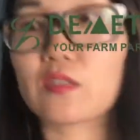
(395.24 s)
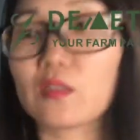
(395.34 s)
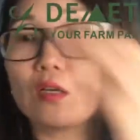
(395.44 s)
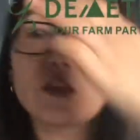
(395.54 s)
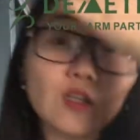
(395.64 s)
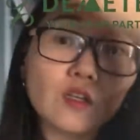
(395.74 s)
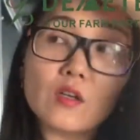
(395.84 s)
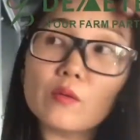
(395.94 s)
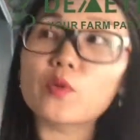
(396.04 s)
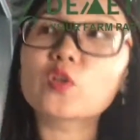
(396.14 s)
the
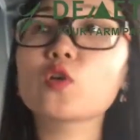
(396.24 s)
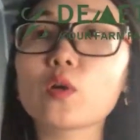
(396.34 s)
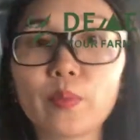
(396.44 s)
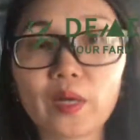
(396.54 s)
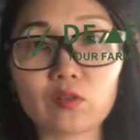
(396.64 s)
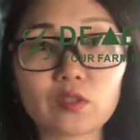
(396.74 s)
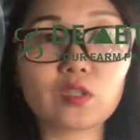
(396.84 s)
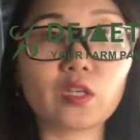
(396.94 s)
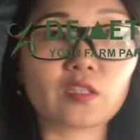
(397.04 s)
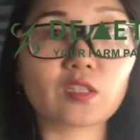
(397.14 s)
manure
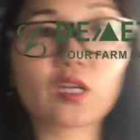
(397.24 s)
belt is